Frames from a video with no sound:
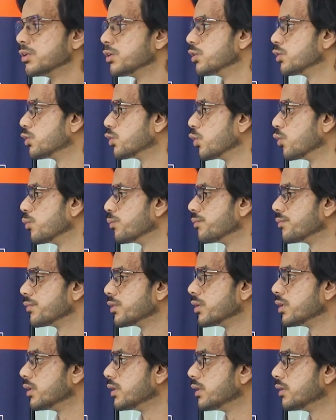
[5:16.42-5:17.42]
So
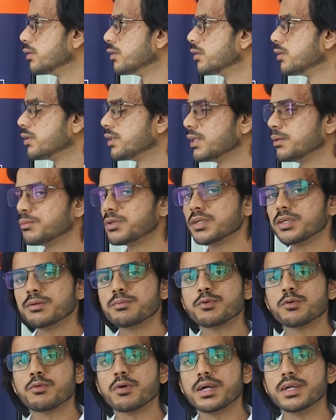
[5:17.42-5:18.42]

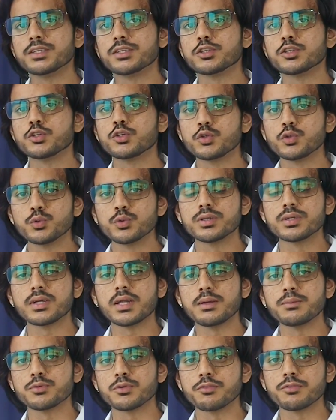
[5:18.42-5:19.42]
TeamCity provides two
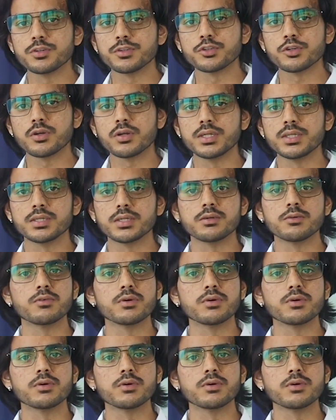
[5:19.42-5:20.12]
types of installation.